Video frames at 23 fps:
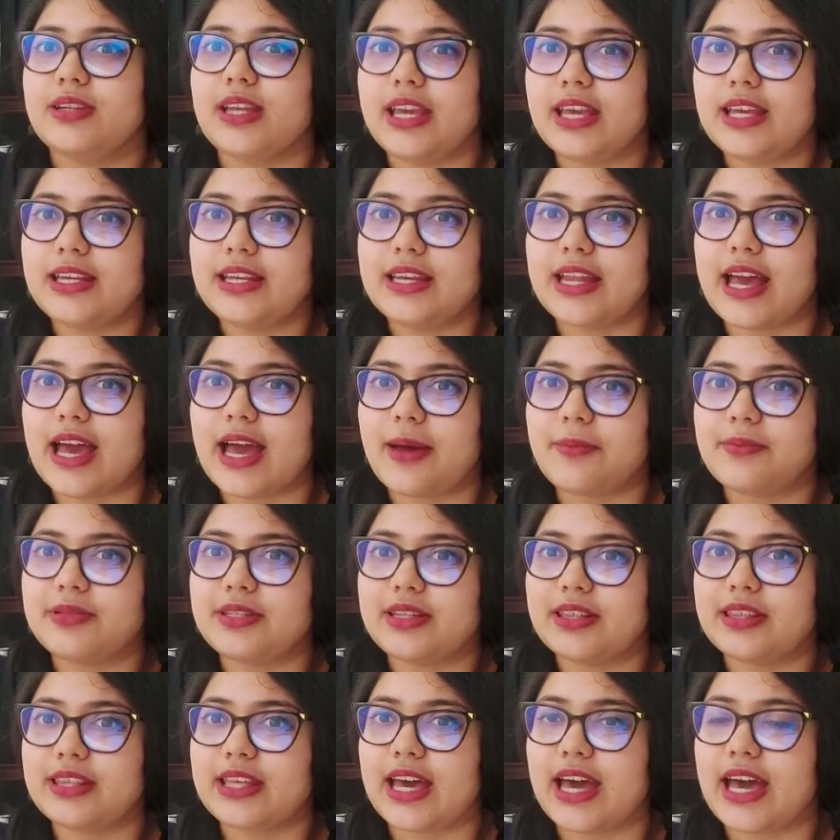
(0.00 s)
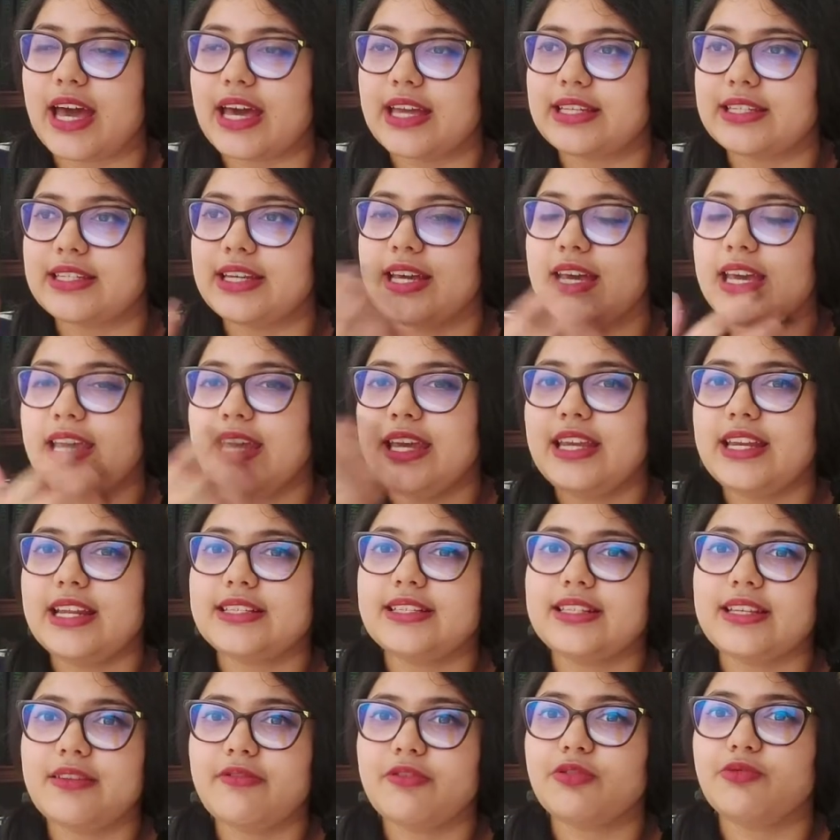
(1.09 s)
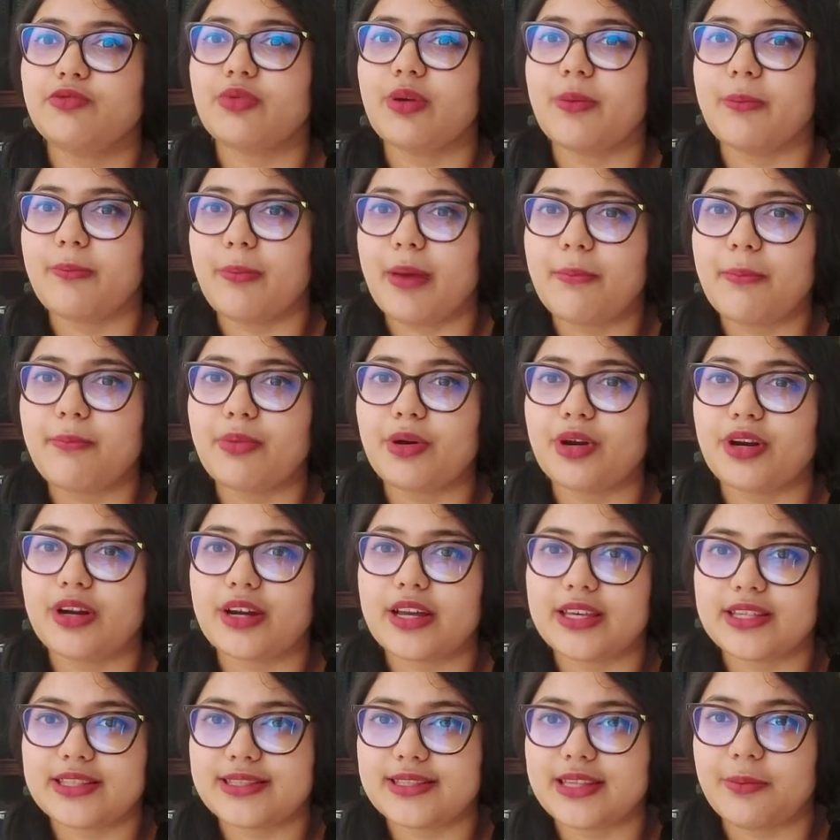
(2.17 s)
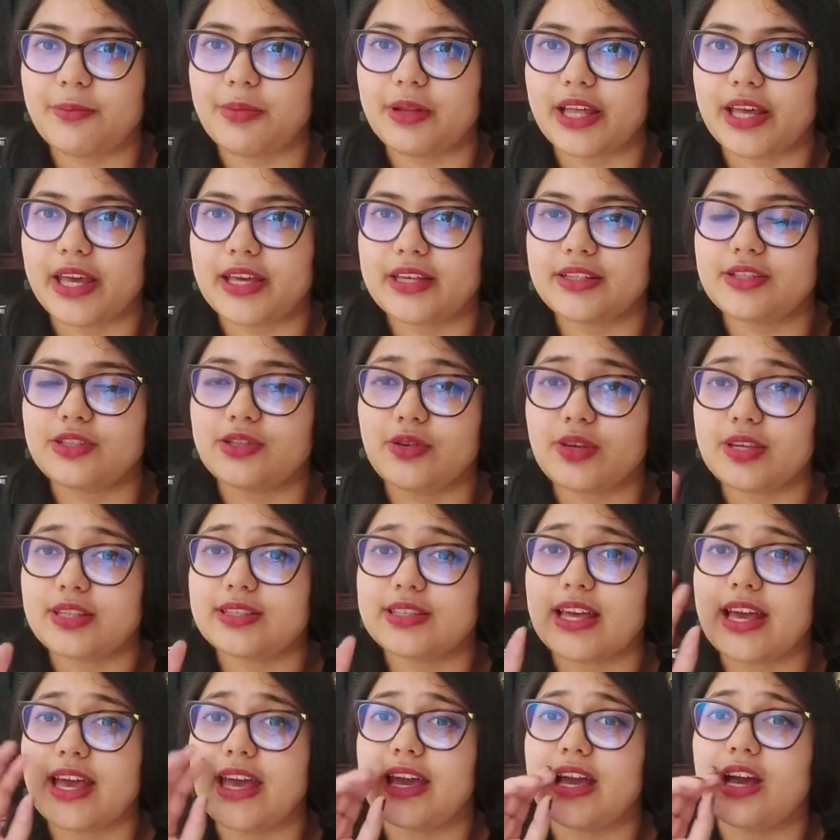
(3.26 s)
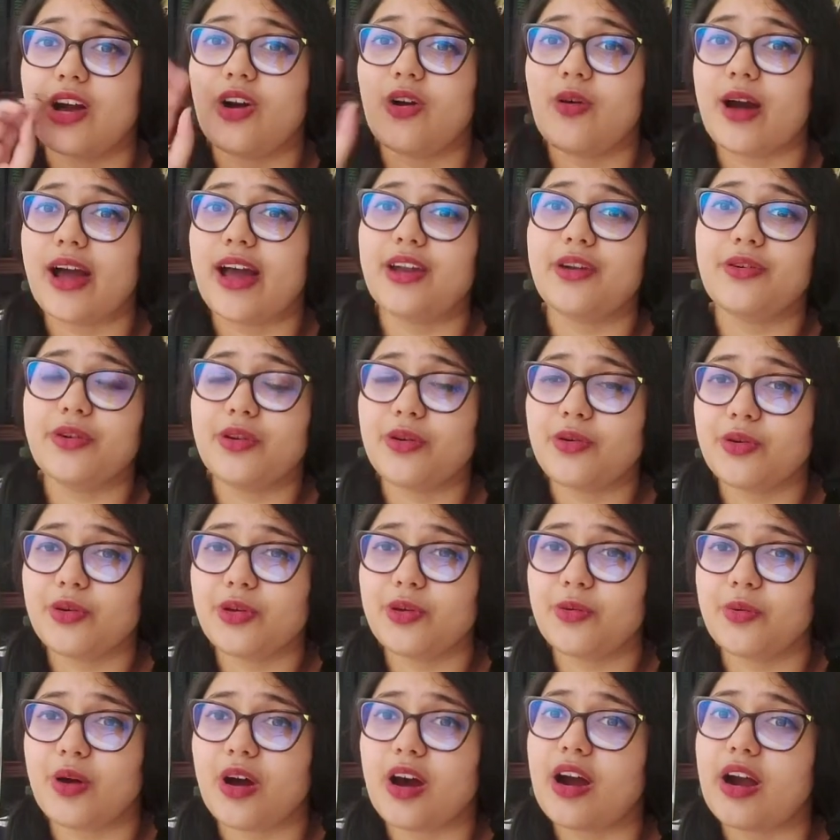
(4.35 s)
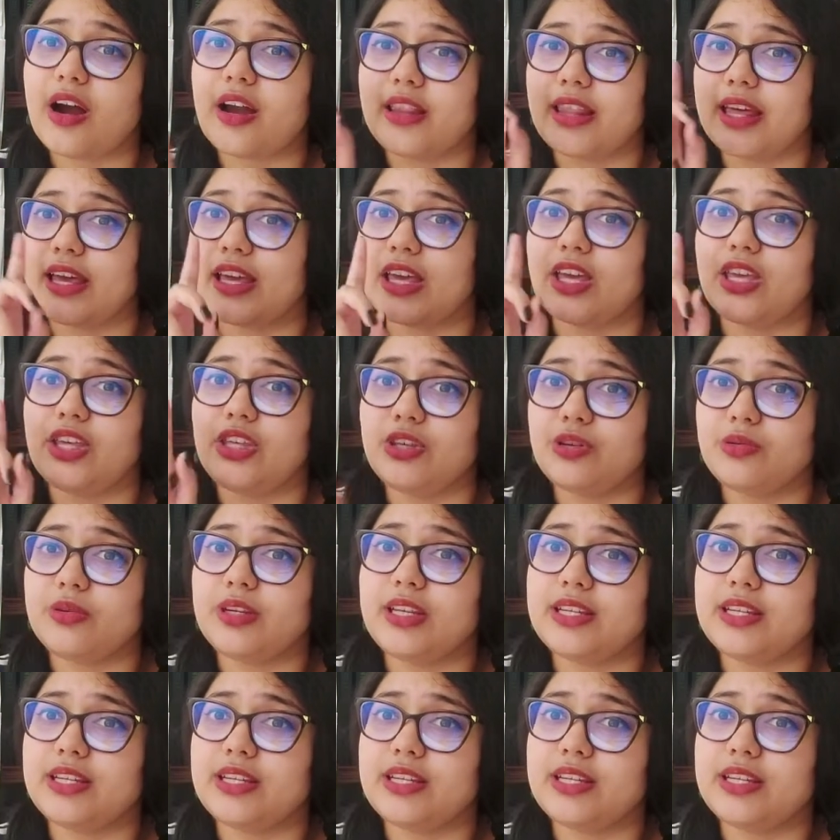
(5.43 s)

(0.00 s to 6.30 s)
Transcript: kidnapped that he doesn't even remember his siblings. So he's like, oh, I don't know who you are. Like you